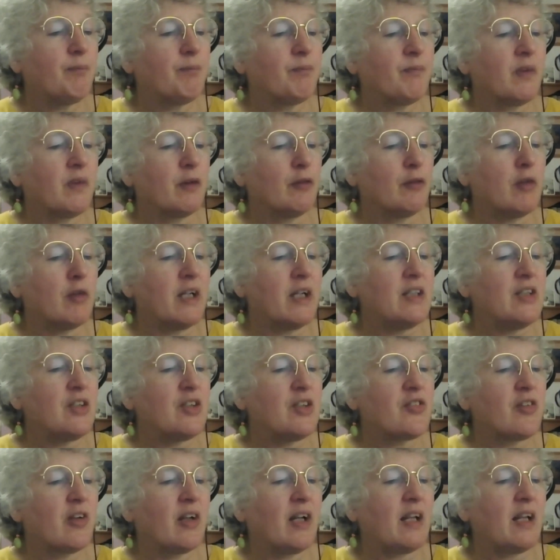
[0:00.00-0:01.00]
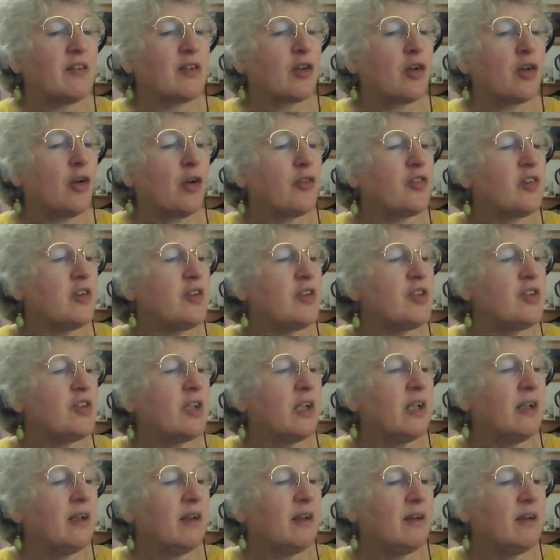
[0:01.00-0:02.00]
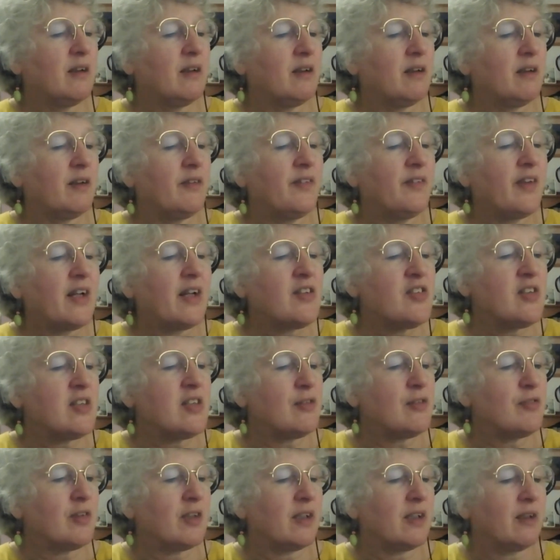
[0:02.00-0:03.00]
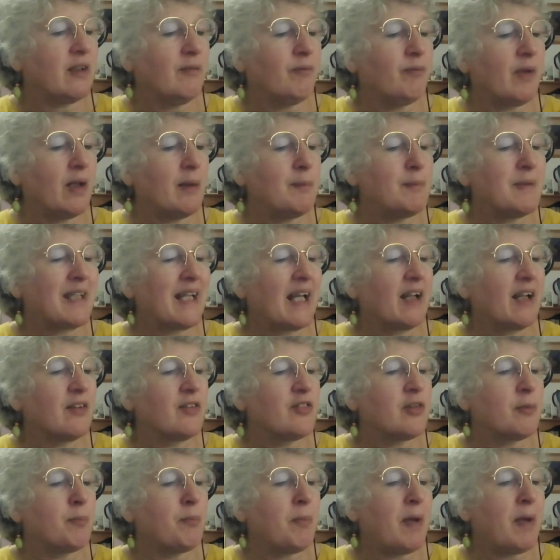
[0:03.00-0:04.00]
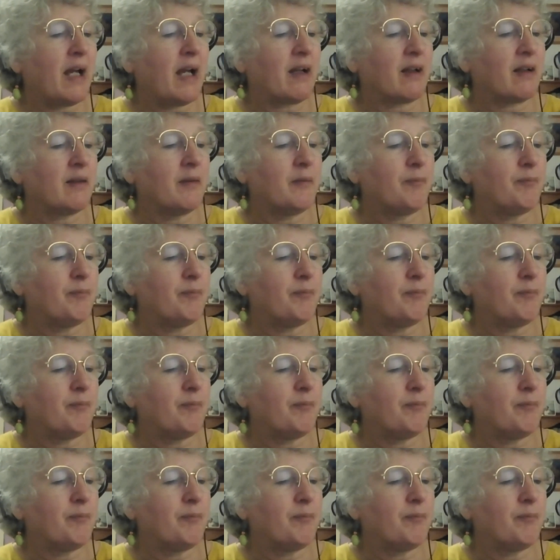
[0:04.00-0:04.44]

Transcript: and arranged to let the cottage, and that evening I began to pack.